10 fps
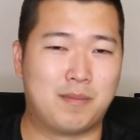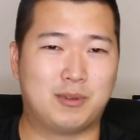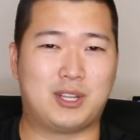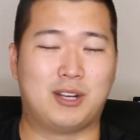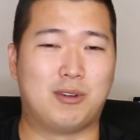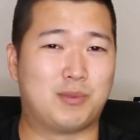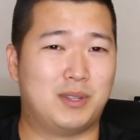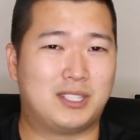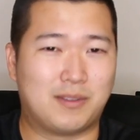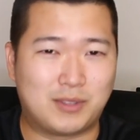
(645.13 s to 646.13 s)
Which I know is
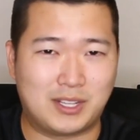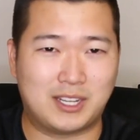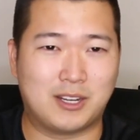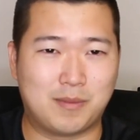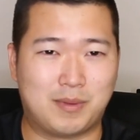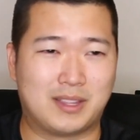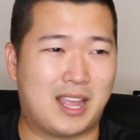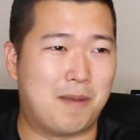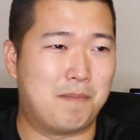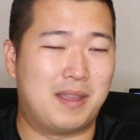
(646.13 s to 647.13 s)
really tough to hear, but
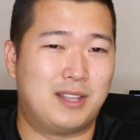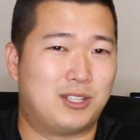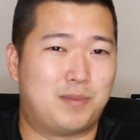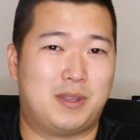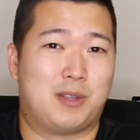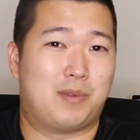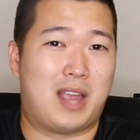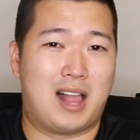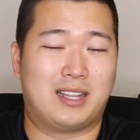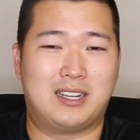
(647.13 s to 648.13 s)
that may just be the
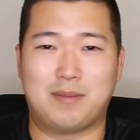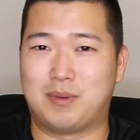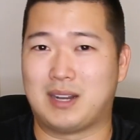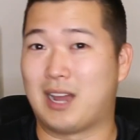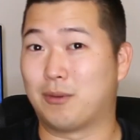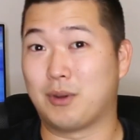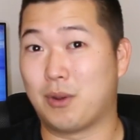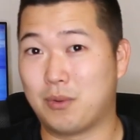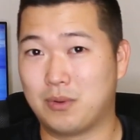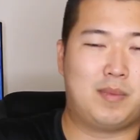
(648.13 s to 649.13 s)
reality, but I don't know.